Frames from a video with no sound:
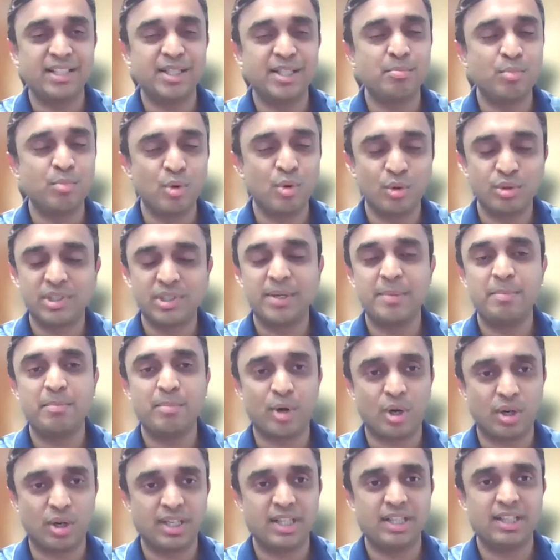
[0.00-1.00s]
the most
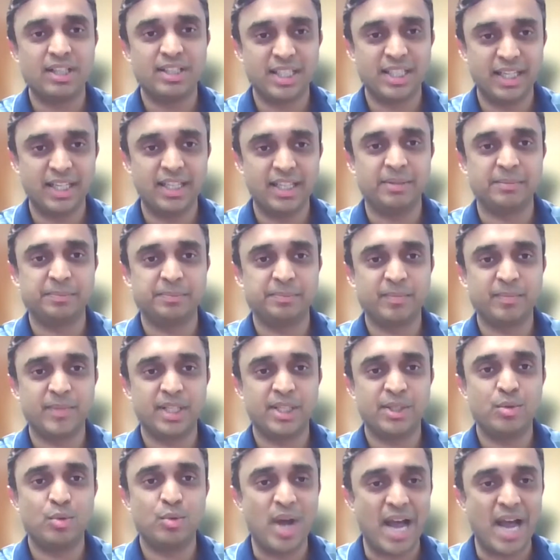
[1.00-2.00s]
important thing
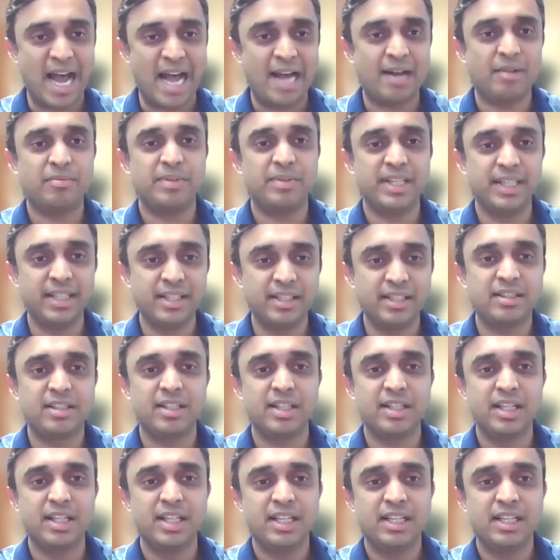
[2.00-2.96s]
to have is